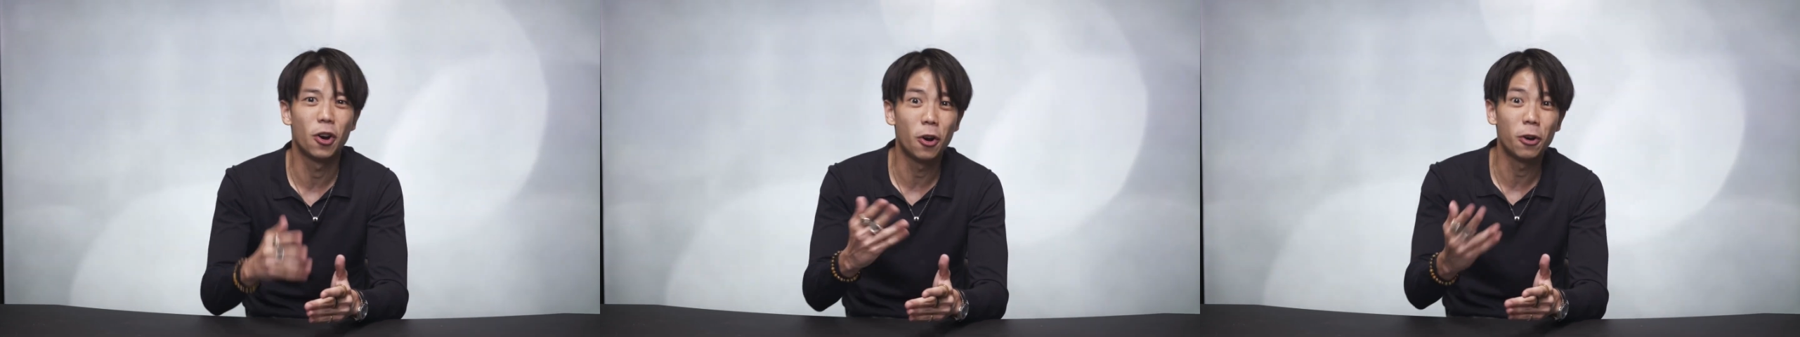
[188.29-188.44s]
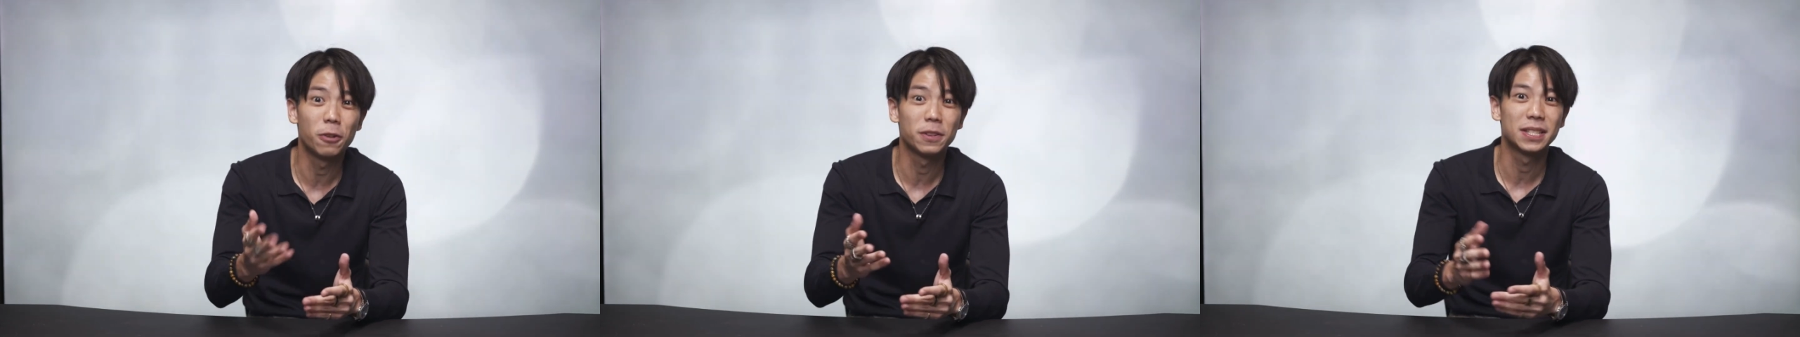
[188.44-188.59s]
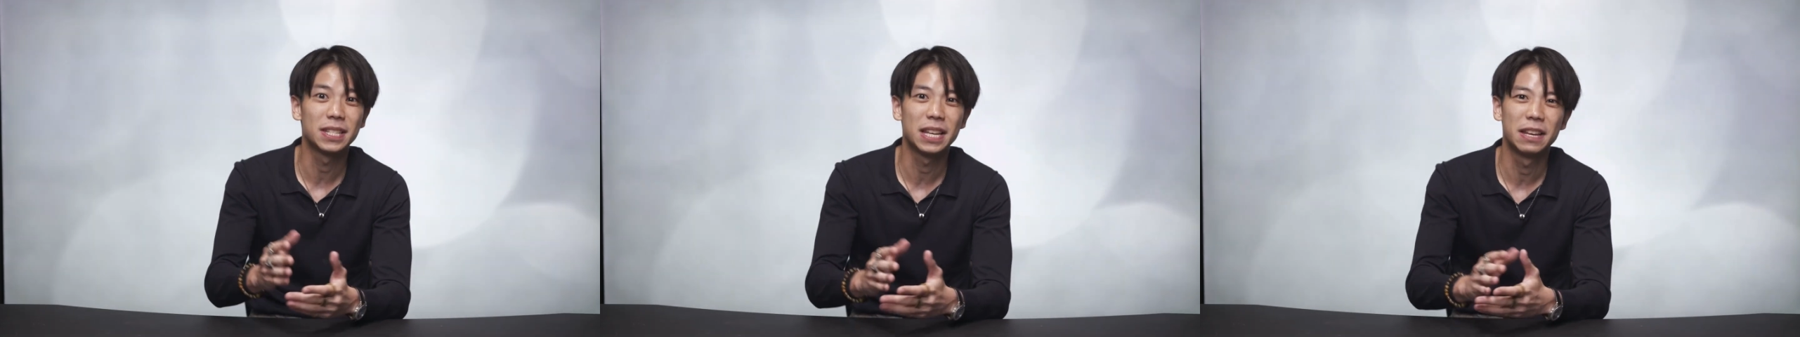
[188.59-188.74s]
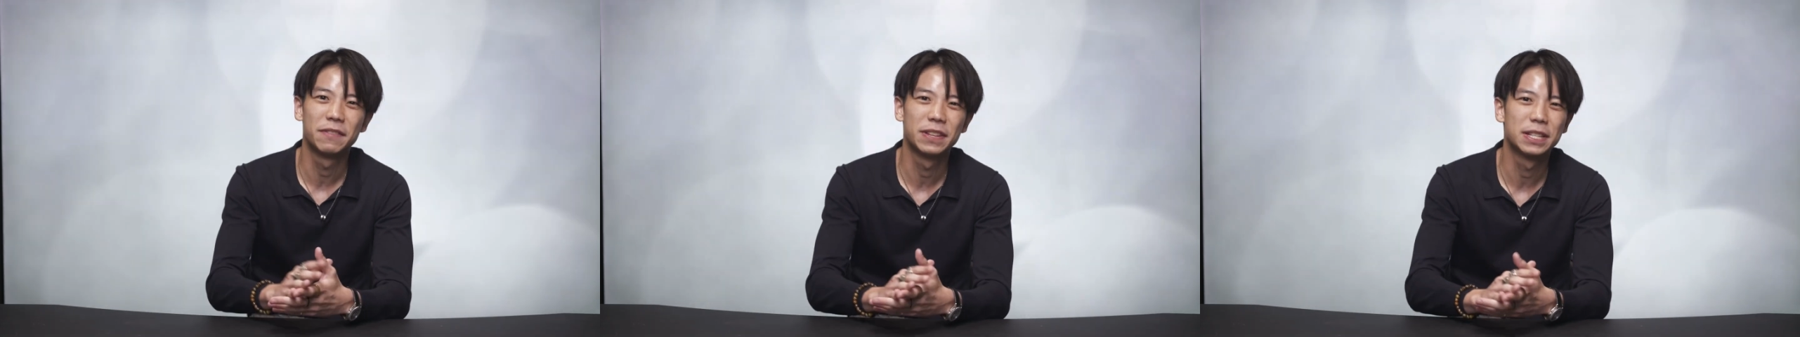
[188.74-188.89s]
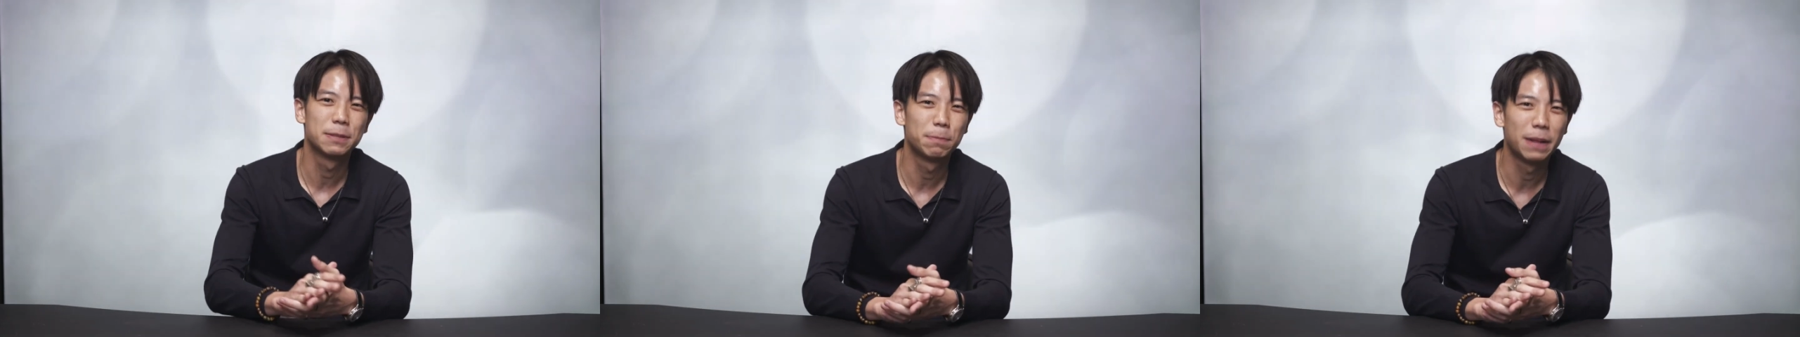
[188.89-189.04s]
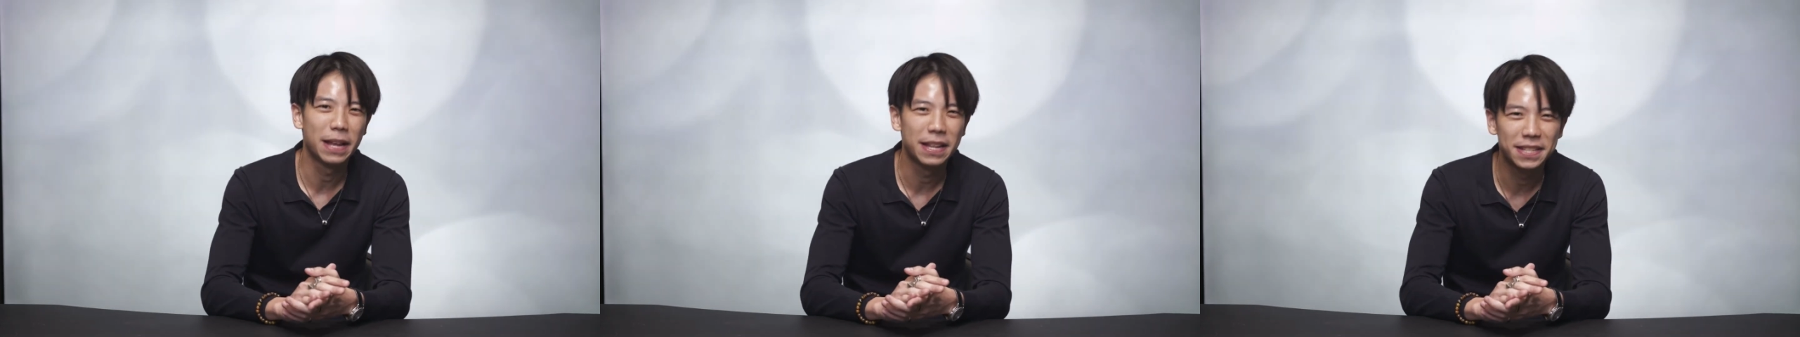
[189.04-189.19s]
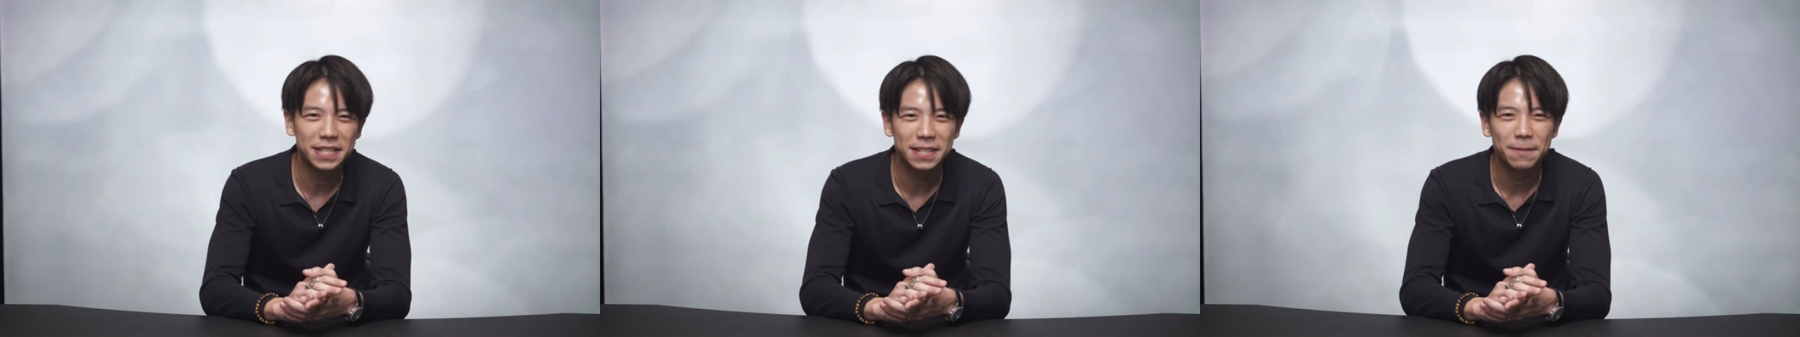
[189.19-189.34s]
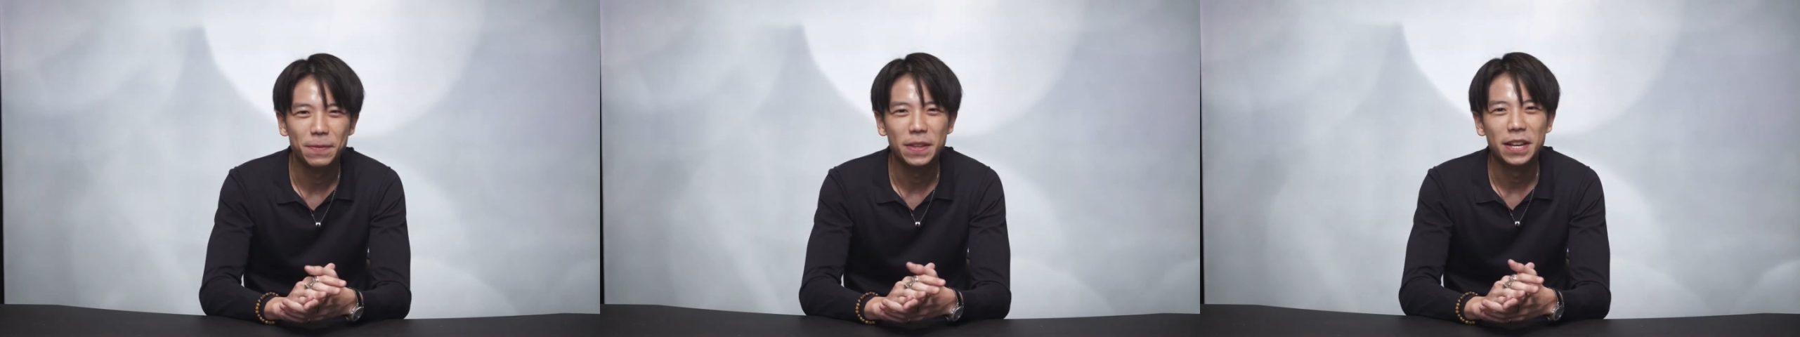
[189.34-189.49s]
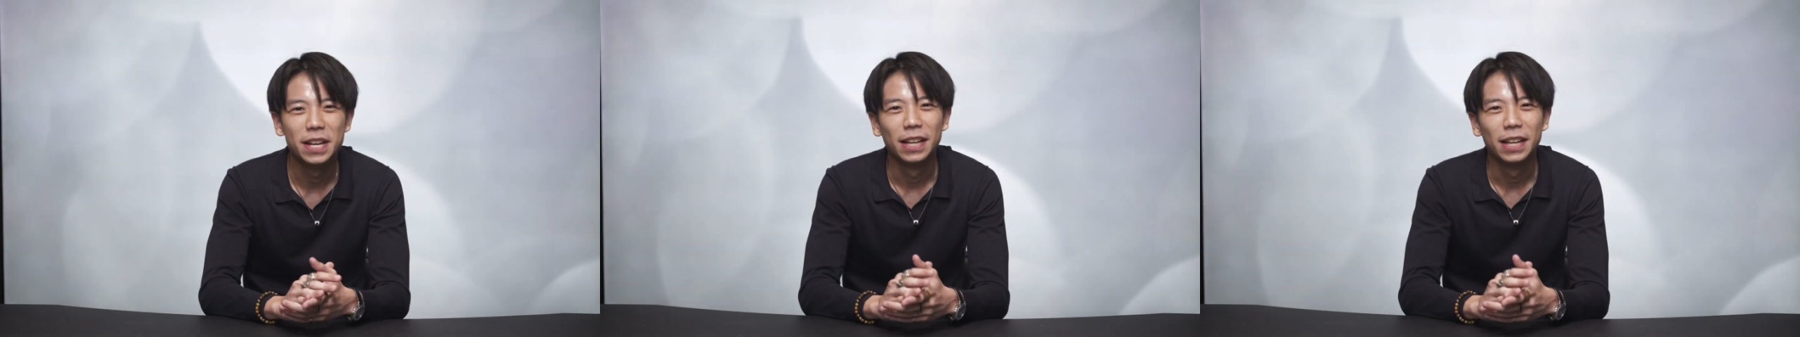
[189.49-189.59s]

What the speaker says: or savings plans.